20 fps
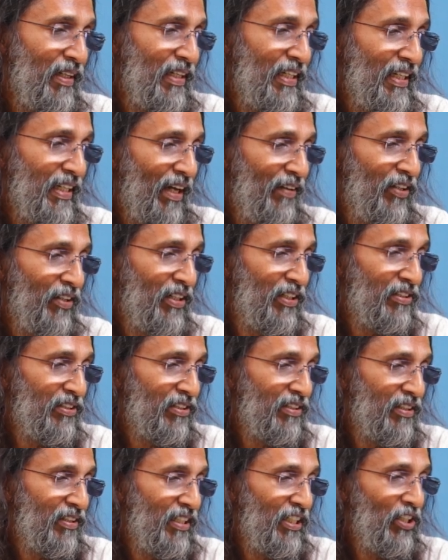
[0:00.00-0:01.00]
in
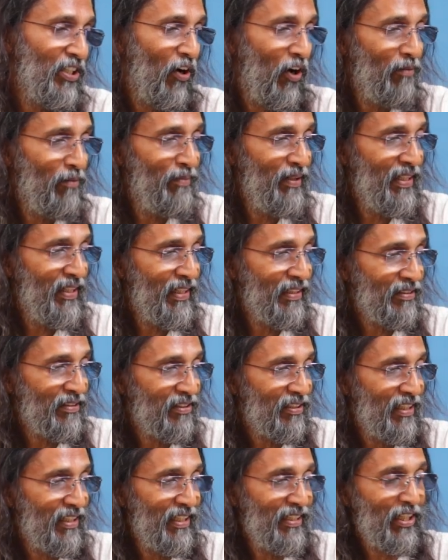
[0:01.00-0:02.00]
others, in all
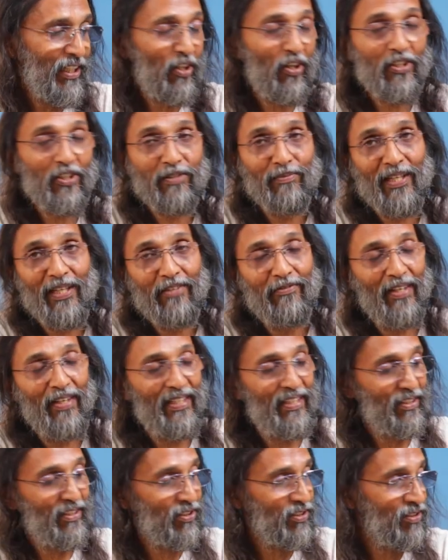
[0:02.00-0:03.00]
beings, in the cosmic
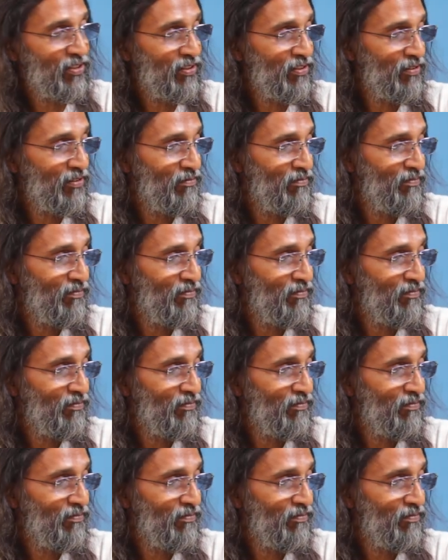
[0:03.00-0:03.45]
oneness,